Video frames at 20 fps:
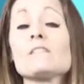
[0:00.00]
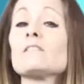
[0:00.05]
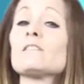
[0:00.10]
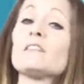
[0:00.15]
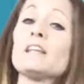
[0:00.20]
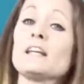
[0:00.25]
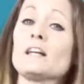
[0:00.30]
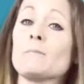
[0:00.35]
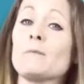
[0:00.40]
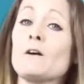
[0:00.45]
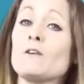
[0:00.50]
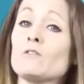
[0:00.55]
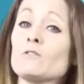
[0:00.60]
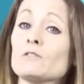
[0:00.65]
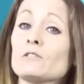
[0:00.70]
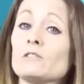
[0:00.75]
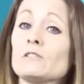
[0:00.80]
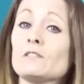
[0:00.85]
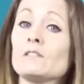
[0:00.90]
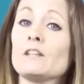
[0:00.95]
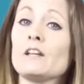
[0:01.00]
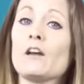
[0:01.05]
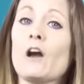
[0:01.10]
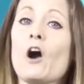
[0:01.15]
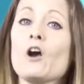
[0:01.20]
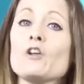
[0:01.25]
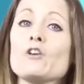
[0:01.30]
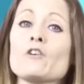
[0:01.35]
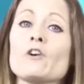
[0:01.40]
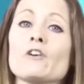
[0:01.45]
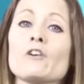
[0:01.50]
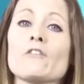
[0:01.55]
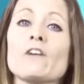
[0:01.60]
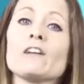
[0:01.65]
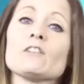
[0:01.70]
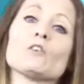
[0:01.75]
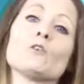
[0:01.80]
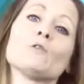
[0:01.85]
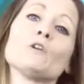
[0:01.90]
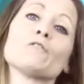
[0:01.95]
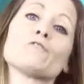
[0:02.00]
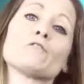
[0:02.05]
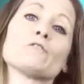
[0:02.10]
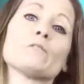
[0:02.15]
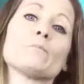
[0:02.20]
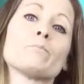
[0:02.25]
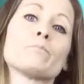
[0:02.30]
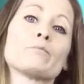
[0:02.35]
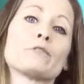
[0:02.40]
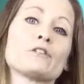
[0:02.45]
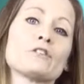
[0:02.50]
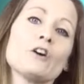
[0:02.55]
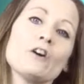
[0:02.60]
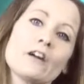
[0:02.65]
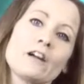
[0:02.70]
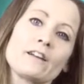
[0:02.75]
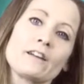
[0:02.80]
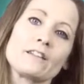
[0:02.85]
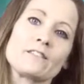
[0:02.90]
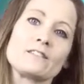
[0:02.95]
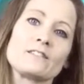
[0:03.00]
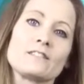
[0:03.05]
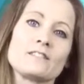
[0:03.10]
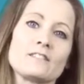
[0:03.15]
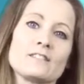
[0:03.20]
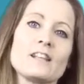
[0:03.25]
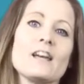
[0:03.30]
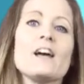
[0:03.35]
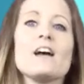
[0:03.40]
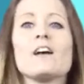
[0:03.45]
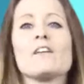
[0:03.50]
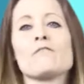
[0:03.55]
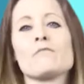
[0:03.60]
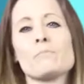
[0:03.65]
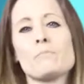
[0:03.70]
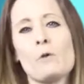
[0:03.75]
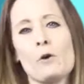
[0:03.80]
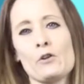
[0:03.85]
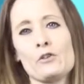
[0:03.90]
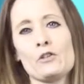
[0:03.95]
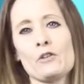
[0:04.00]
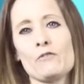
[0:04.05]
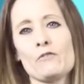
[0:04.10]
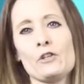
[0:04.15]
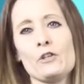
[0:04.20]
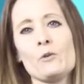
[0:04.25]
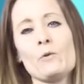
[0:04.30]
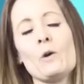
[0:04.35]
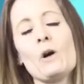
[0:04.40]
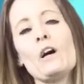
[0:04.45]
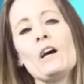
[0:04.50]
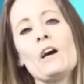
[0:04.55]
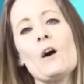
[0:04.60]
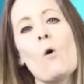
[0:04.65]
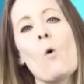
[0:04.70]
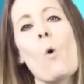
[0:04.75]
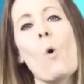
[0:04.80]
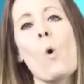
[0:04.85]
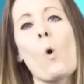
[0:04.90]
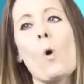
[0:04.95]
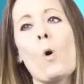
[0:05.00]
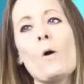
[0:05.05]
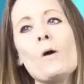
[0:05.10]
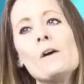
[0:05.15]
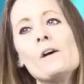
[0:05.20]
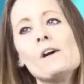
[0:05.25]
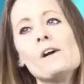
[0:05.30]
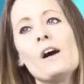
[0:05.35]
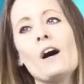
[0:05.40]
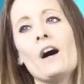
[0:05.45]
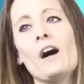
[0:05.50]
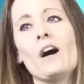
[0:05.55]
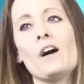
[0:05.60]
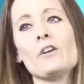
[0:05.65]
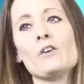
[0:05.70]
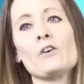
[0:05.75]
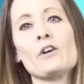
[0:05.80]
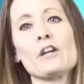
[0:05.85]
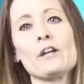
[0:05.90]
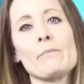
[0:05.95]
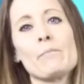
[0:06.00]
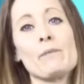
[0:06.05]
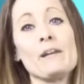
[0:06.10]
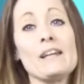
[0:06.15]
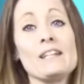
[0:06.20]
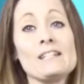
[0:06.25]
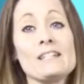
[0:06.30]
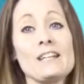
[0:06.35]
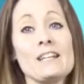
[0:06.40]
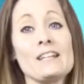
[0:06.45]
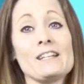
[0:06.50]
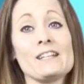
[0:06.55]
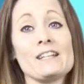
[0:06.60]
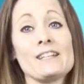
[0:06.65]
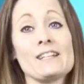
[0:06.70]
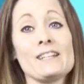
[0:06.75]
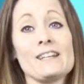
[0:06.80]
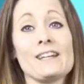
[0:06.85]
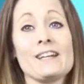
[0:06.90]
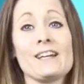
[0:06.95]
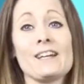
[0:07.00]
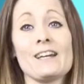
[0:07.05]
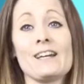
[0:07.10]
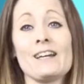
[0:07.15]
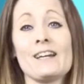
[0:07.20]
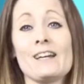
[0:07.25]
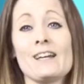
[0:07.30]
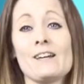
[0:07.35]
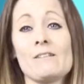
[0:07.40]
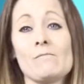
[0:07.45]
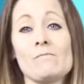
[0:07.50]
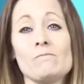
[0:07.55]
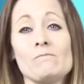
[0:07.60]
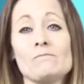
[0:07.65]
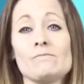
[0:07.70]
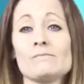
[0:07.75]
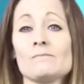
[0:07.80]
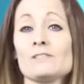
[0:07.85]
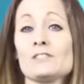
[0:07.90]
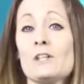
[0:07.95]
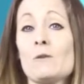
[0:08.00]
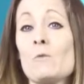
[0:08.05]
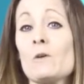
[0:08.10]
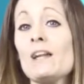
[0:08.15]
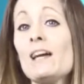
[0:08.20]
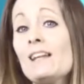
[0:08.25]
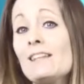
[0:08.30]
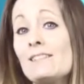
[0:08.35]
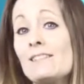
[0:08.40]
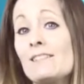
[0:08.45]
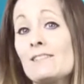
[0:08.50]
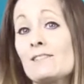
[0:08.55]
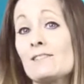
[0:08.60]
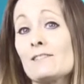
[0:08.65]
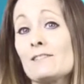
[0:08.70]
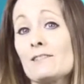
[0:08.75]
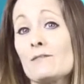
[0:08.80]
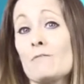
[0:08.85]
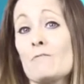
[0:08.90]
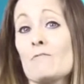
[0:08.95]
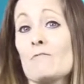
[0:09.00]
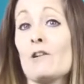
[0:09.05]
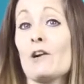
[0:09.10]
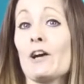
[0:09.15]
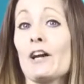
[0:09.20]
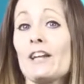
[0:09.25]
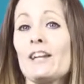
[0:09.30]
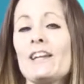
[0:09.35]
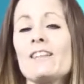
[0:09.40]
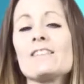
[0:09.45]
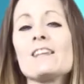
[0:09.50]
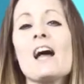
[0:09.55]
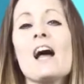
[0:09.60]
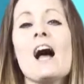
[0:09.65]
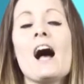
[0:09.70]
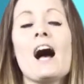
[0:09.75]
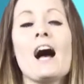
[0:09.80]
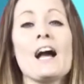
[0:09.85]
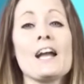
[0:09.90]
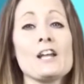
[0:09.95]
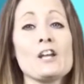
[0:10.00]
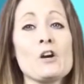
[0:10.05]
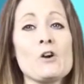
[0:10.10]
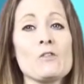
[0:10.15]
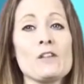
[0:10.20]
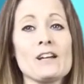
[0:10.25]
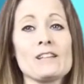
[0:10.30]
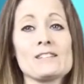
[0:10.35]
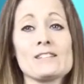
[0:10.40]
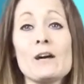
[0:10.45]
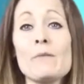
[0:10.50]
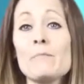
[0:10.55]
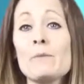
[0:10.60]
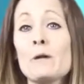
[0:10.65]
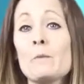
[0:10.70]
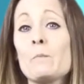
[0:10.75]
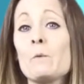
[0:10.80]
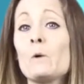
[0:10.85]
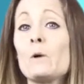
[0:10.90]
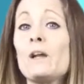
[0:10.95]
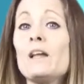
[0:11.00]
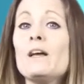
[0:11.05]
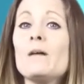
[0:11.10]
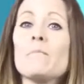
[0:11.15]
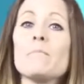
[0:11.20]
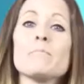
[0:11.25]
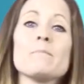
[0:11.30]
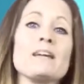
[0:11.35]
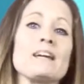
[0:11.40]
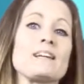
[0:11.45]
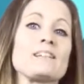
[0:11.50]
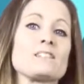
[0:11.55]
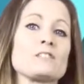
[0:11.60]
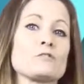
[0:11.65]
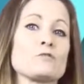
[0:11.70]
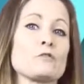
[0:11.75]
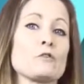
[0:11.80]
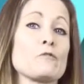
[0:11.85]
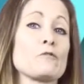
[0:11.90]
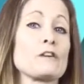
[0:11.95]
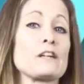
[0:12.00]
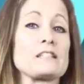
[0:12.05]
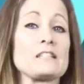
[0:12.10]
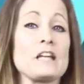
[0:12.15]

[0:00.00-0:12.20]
think about, are you going to write only from the protagonist's point of view, or are you going to blend in someone else's work in it? I know that some people mix. So for